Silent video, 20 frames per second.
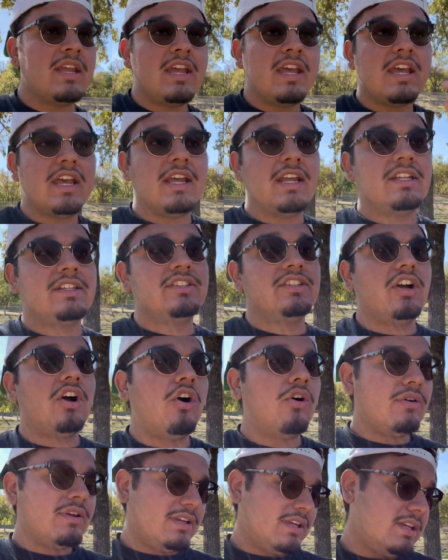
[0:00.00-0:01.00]
And oh
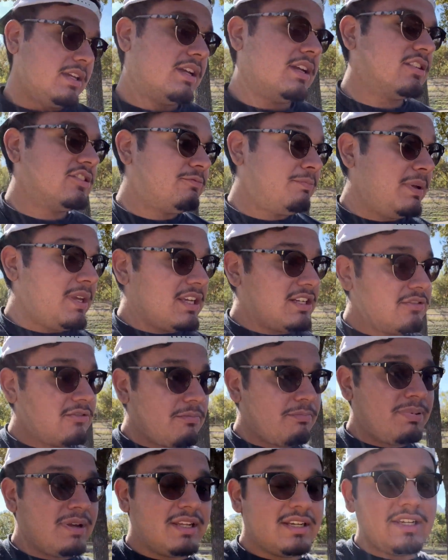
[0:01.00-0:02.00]
yeah, speaking of
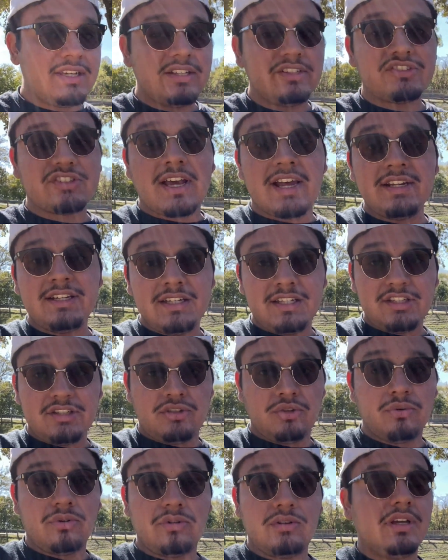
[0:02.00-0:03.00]
opinions, I need
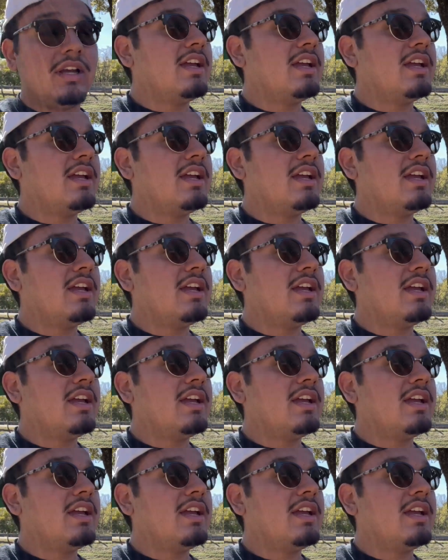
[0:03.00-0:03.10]
your